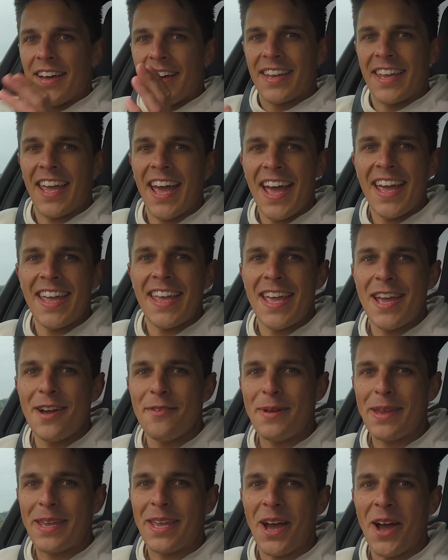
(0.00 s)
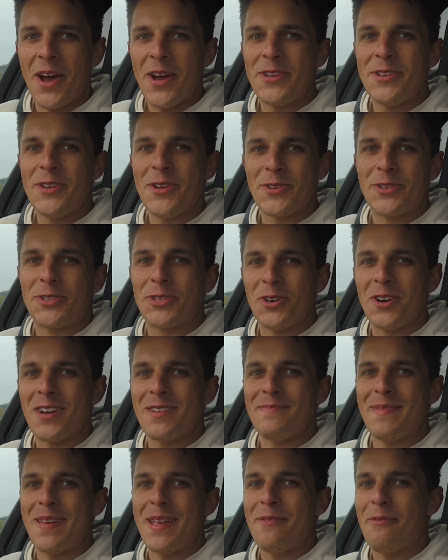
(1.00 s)
Okay, here we go. You join
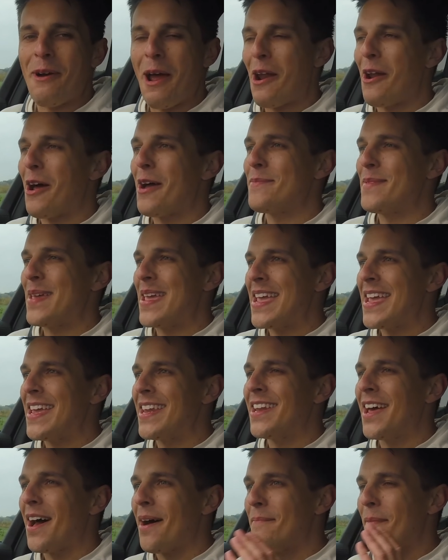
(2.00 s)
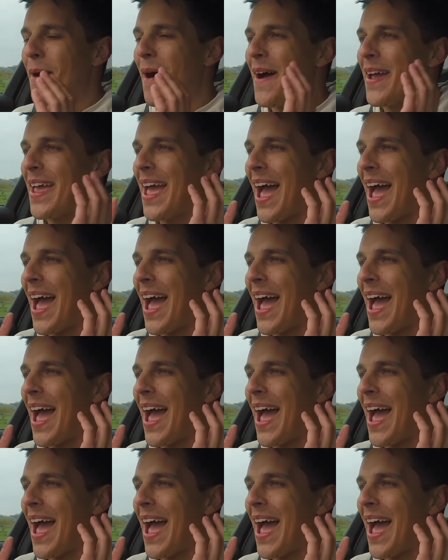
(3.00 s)
me where I'm in my